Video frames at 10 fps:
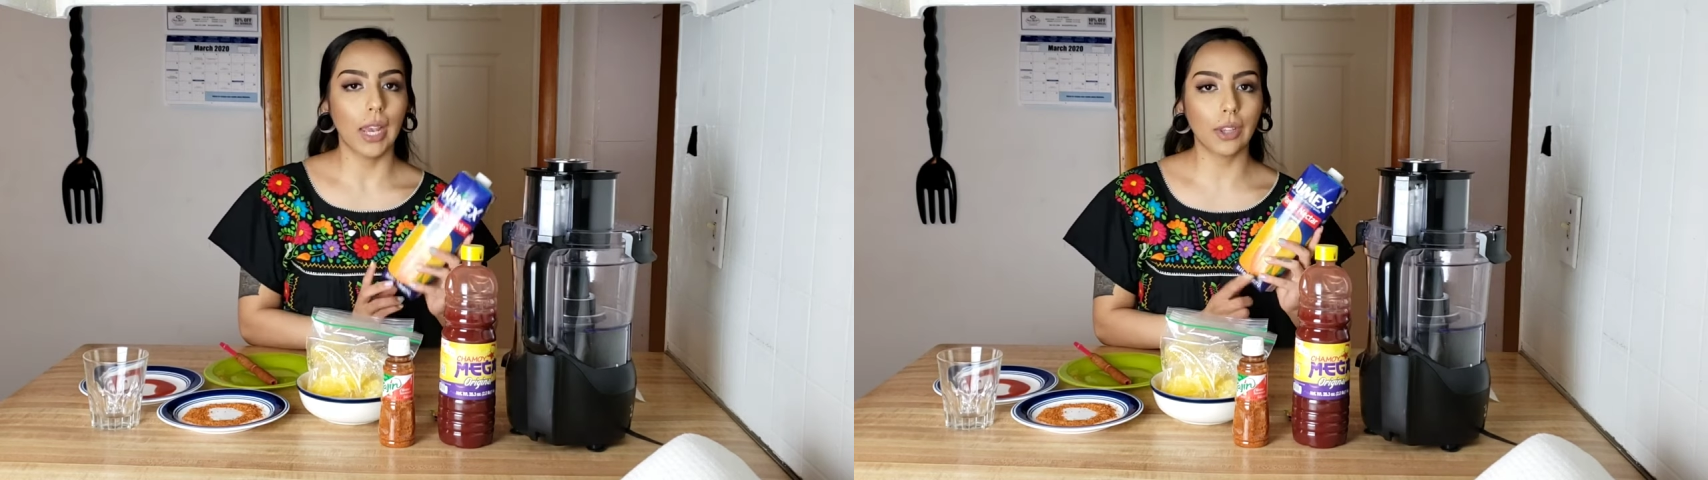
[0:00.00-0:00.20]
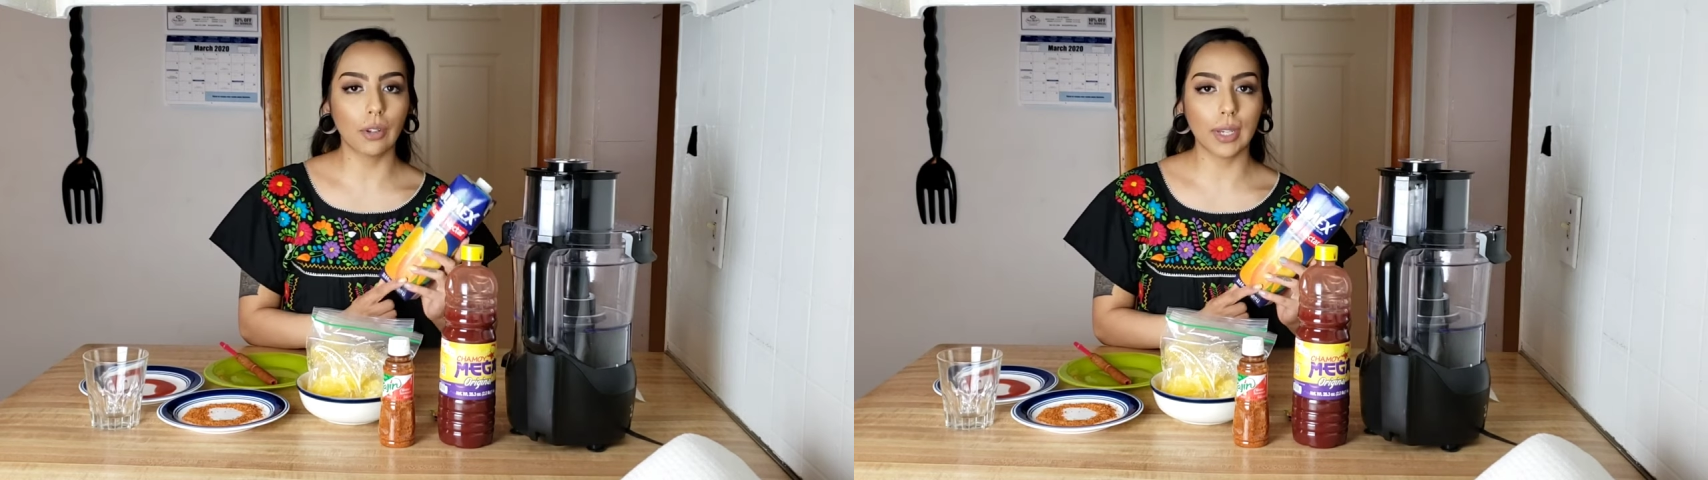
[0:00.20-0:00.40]

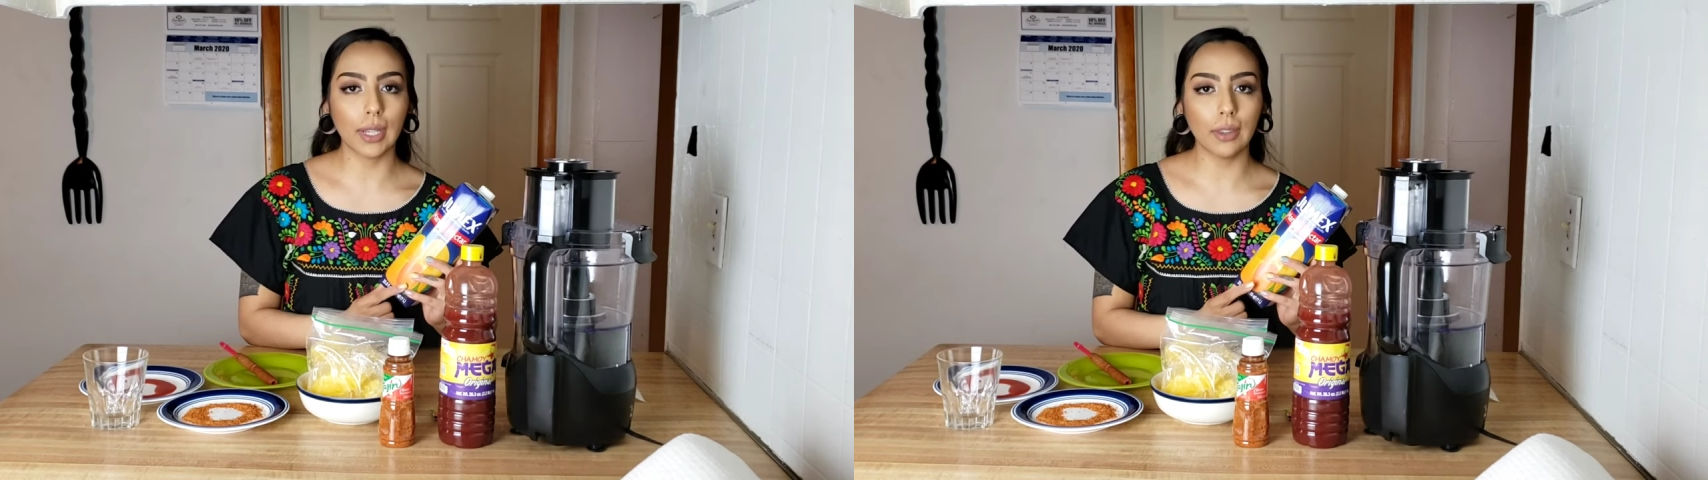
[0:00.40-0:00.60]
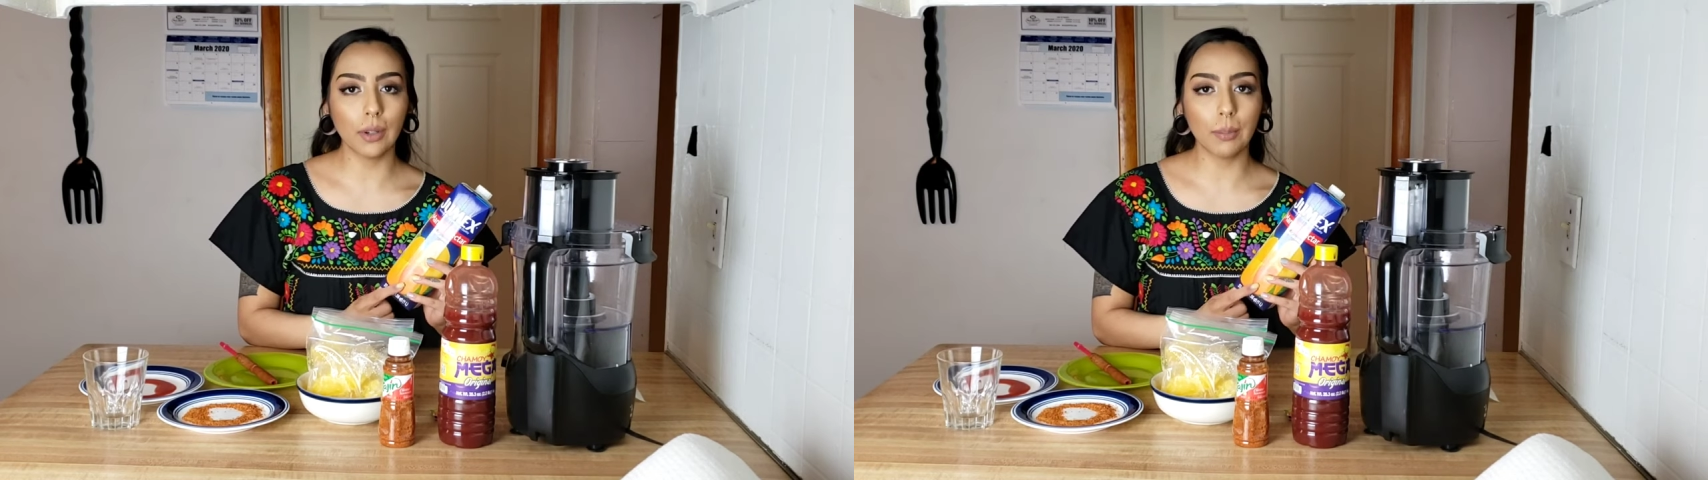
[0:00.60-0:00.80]
and you could
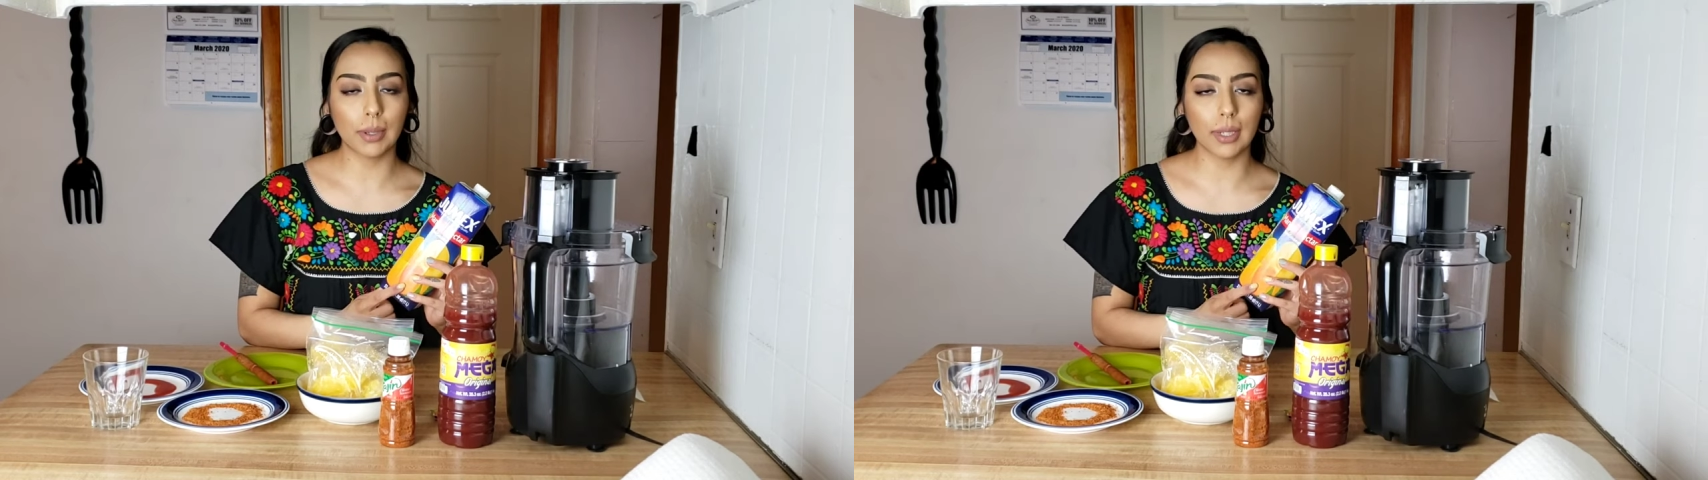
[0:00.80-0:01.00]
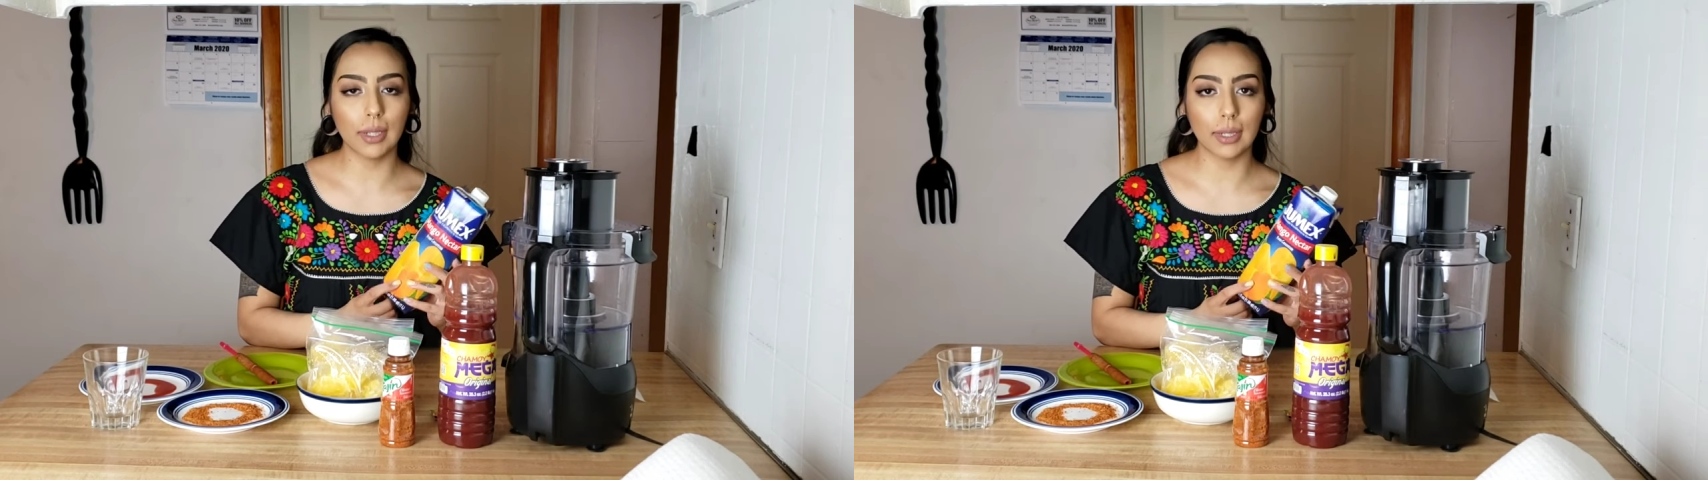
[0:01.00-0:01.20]
either
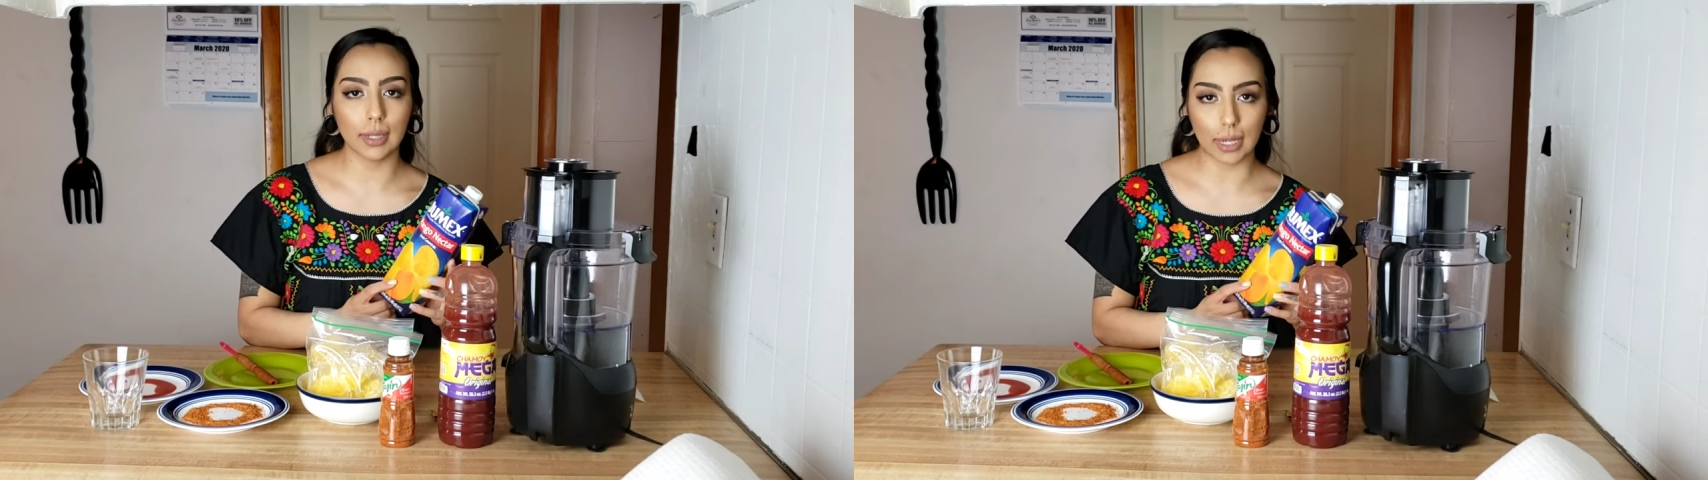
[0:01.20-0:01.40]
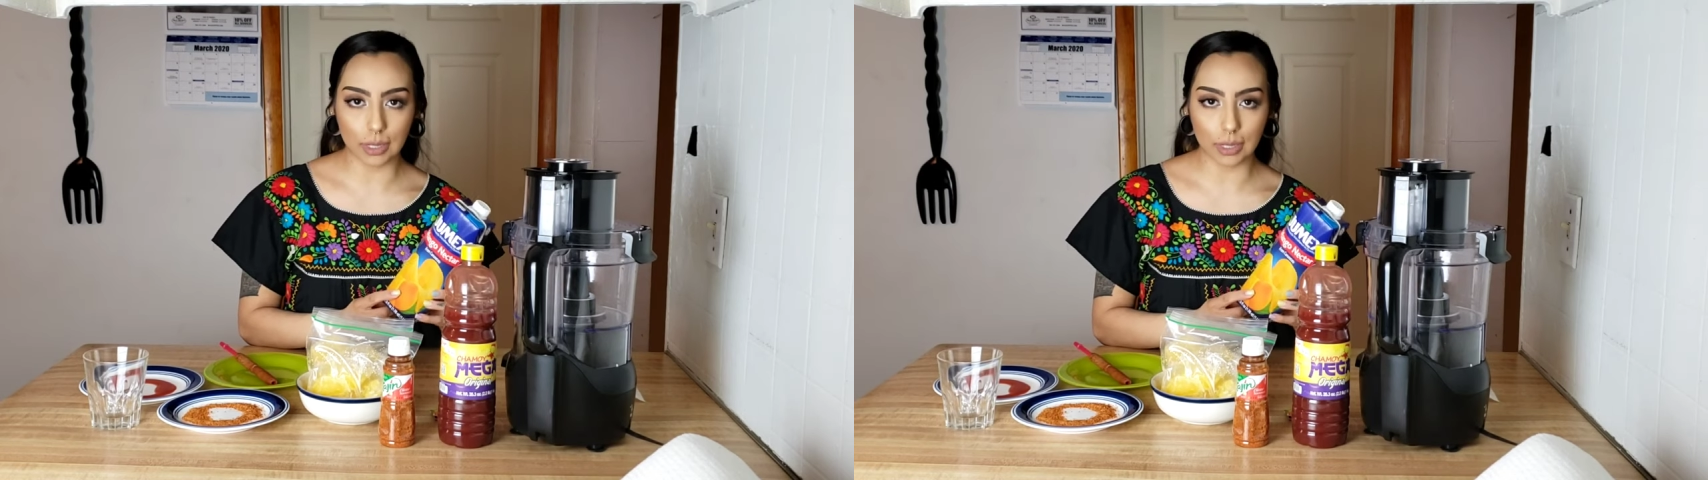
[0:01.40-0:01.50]
put it in an